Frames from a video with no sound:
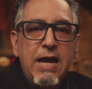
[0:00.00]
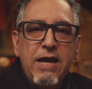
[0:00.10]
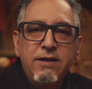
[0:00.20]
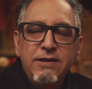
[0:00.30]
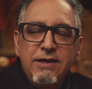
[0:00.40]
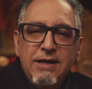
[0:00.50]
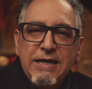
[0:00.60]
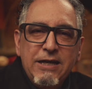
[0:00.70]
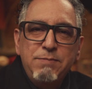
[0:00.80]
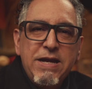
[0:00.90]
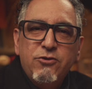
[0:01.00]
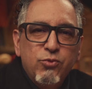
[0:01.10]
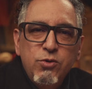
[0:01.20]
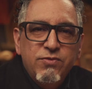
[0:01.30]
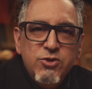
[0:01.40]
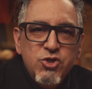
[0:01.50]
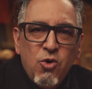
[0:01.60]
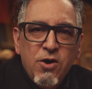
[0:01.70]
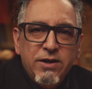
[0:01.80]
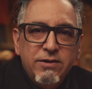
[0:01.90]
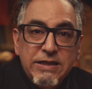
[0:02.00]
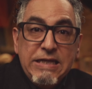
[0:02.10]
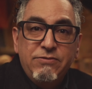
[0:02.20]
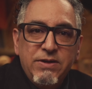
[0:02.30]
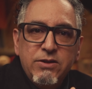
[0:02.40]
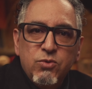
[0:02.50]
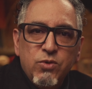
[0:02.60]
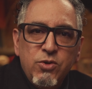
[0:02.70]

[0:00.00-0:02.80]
and it makes room for joy, even in the